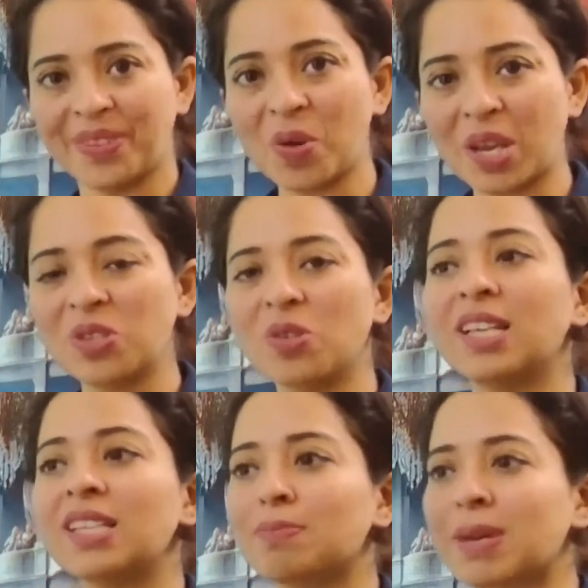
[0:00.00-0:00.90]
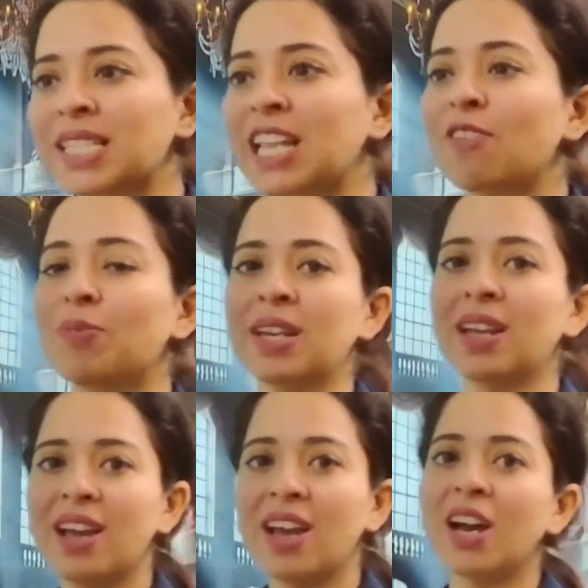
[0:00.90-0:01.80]
Okay, so this must have been,
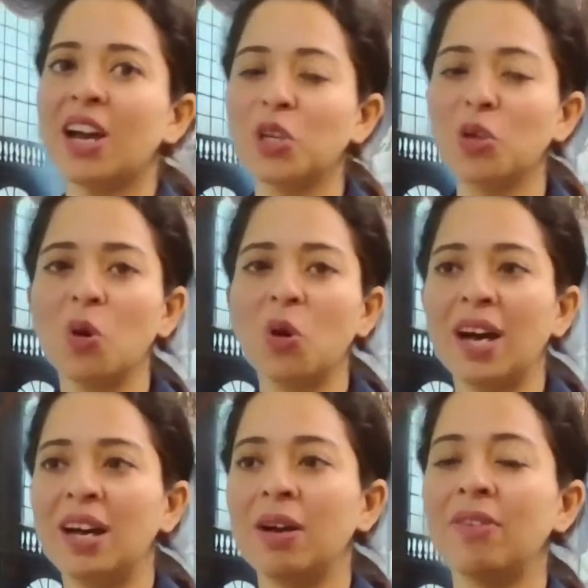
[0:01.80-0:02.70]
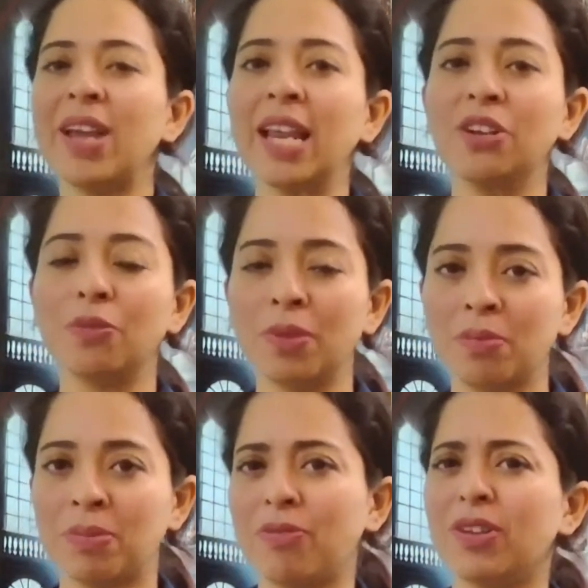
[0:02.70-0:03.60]
a very
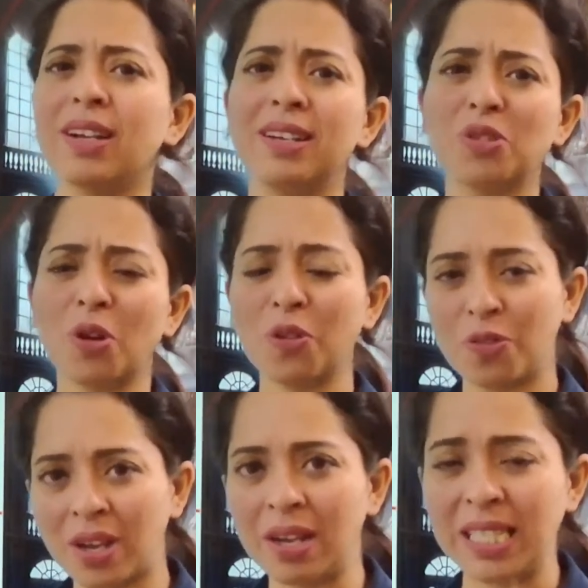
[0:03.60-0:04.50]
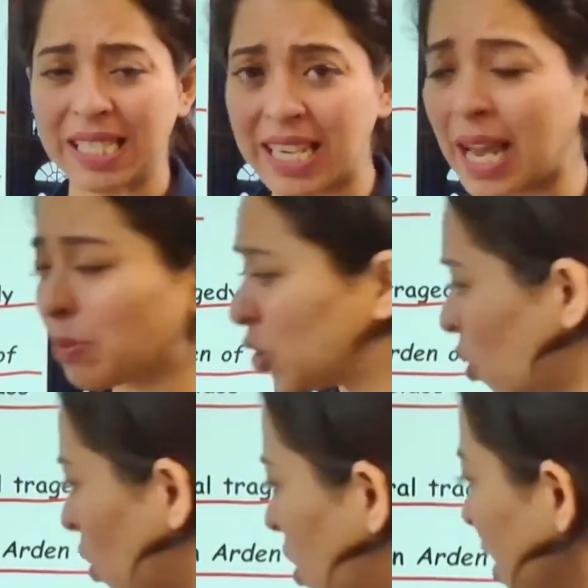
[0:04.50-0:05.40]
difficult sort of a scene, I'm
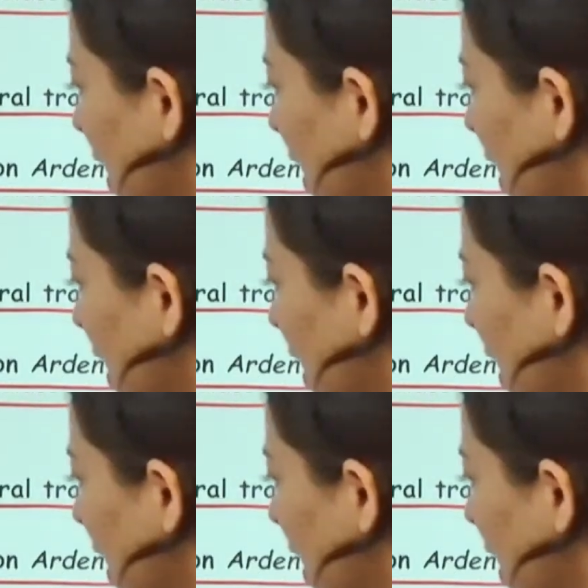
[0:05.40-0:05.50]
sure.